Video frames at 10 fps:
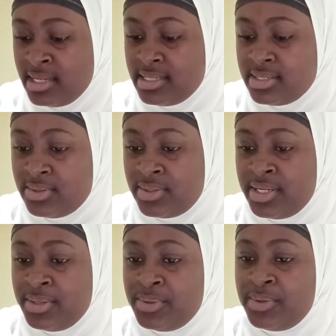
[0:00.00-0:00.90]
So,
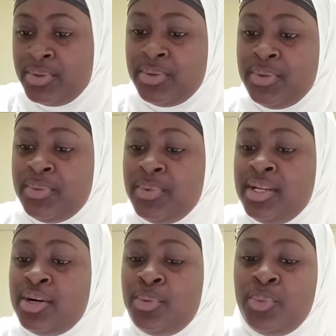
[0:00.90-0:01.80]
you know,
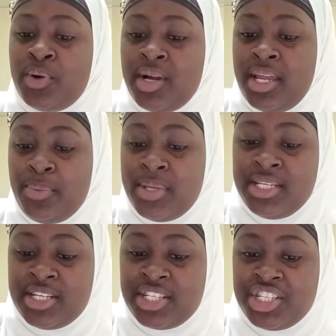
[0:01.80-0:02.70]
when you're working
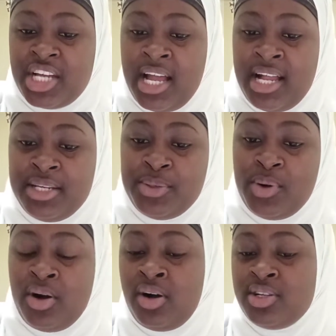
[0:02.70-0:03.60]
with your child, you
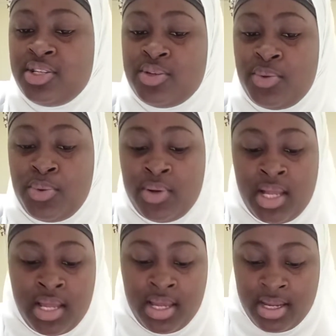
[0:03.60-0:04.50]

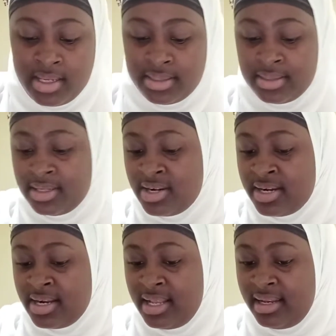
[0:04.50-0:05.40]
also
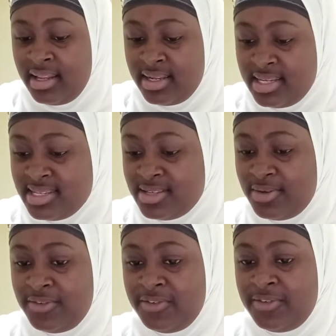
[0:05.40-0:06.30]
learn a lot of
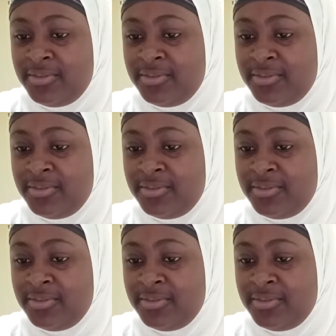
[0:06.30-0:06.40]
stuff.